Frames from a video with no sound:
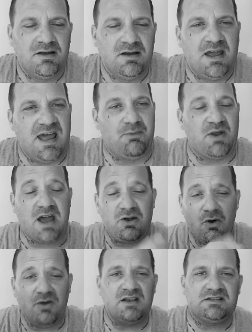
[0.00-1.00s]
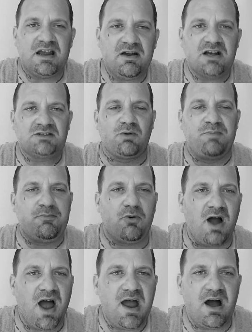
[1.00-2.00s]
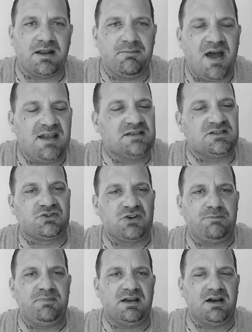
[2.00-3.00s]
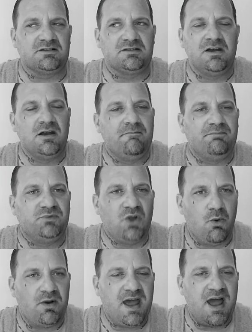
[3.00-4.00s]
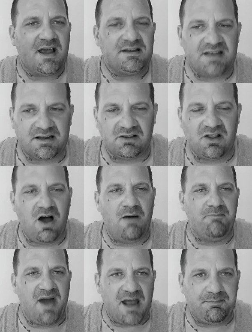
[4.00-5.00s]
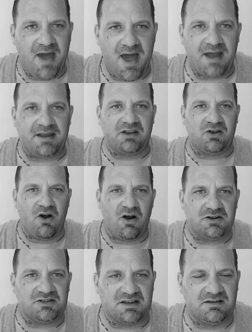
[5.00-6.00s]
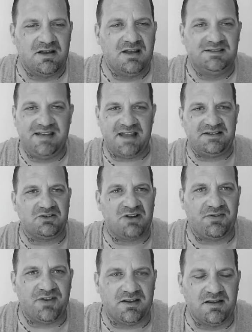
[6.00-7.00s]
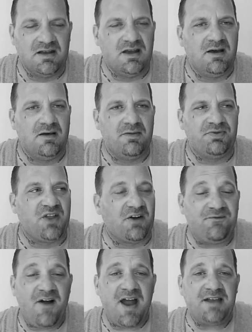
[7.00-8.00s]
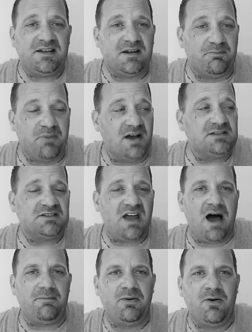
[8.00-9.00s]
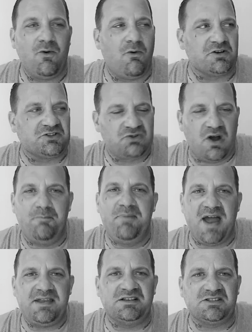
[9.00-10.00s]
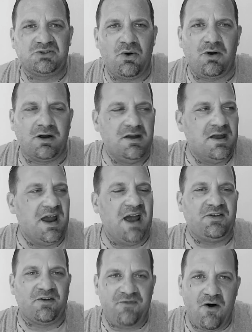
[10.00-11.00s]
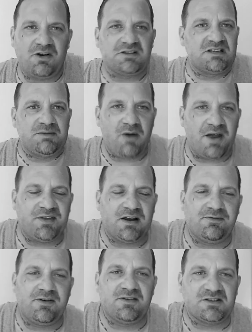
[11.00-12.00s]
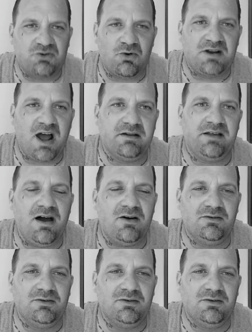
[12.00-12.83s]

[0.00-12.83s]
And when I go in these areas where people are high on it, man, it's a trip because no one has like a long backpack and carts and tents or nothing. They're finding a bus stop or an abandoned store and they're falling asleep right there in front of the store, nodded out.